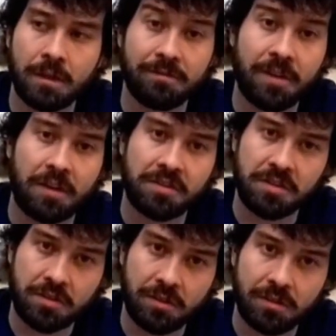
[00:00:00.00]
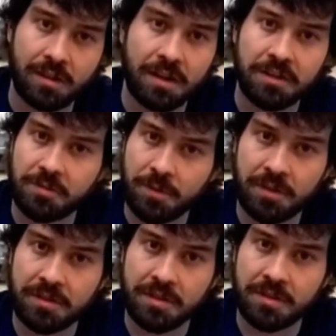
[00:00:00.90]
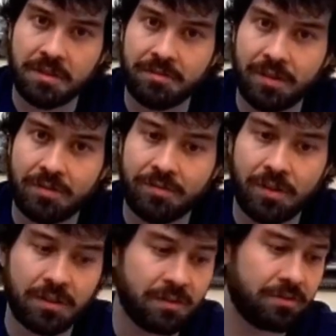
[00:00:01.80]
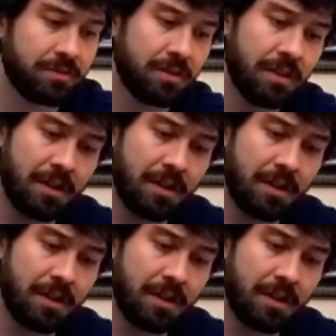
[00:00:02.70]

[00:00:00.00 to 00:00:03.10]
Phantasy Star Online experiences that they're very fond of.